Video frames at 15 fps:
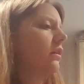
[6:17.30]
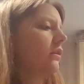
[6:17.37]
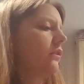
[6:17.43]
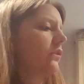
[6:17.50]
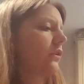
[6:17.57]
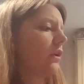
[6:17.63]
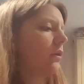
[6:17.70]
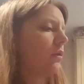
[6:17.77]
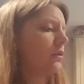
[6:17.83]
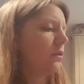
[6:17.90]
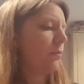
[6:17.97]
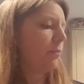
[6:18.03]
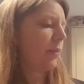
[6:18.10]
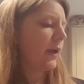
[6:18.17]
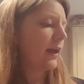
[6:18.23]
So on
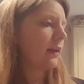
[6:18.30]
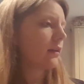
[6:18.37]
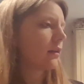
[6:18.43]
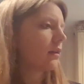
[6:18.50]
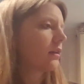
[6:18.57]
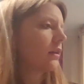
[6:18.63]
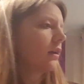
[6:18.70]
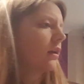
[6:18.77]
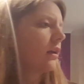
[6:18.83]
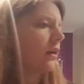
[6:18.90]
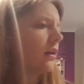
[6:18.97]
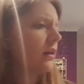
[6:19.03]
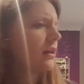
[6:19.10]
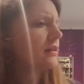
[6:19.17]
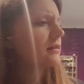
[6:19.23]
the back,
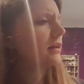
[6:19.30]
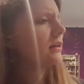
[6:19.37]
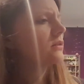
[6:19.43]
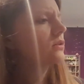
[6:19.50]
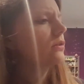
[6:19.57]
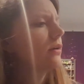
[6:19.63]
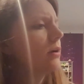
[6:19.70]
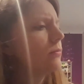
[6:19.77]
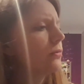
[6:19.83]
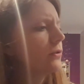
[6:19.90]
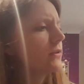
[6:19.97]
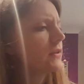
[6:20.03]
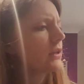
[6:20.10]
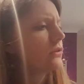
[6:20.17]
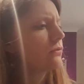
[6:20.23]
it says, Crown
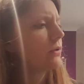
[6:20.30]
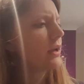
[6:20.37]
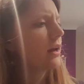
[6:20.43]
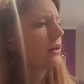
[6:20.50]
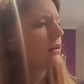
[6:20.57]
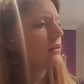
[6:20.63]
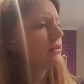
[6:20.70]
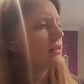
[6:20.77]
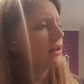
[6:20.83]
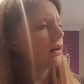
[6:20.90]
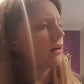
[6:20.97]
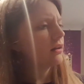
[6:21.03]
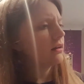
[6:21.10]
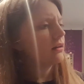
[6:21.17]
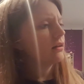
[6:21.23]
Princess Rhiannon
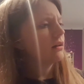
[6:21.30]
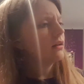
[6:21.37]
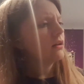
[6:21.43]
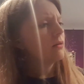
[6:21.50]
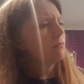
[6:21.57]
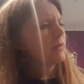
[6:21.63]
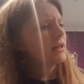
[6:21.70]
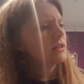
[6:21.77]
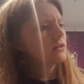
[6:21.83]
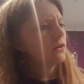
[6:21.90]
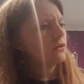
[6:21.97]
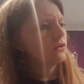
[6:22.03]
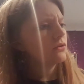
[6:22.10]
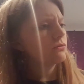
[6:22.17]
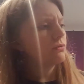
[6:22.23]
Tun, better
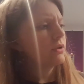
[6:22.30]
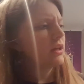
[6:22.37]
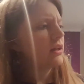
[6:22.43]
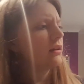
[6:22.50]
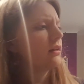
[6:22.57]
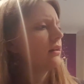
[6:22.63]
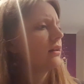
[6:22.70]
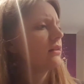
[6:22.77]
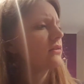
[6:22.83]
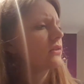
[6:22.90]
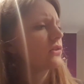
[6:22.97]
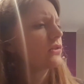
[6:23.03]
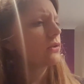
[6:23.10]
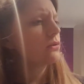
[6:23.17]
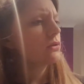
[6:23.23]
known as Rhi, is the
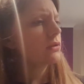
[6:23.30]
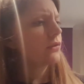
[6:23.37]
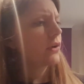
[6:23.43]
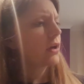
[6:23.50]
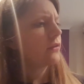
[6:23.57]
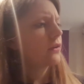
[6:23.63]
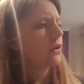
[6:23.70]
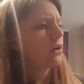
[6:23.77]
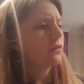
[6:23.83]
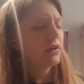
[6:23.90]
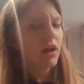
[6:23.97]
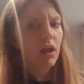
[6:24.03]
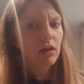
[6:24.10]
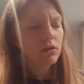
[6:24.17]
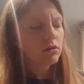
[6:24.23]
sole survivor of
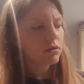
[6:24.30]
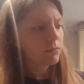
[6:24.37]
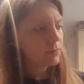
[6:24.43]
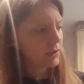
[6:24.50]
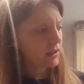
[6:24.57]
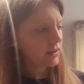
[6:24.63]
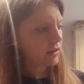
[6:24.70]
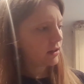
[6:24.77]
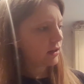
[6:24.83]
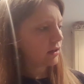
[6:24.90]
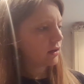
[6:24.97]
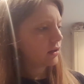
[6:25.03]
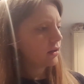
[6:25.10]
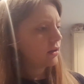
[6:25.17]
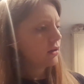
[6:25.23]
an ancient
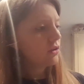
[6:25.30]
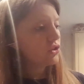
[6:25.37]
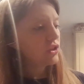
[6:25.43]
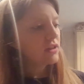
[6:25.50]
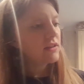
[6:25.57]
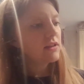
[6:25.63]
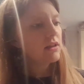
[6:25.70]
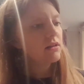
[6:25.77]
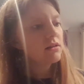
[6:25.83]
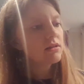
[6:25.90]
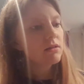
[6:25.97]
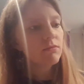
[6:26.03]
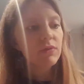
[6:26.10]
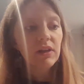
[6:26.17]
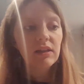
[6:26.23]
bloodline. She is seen as
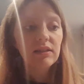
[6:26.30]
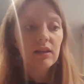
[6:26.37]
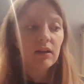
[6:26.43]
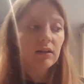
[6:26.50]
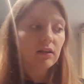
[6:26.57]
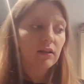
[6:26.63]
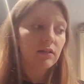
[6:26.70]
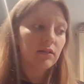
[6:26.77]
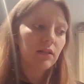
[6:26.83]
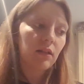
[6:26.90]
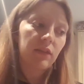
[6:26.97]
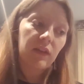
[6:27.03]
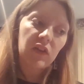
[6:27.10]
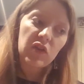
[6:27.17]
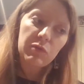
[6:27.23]
something delicate, a
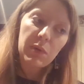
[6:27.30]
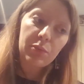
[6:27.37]
thing to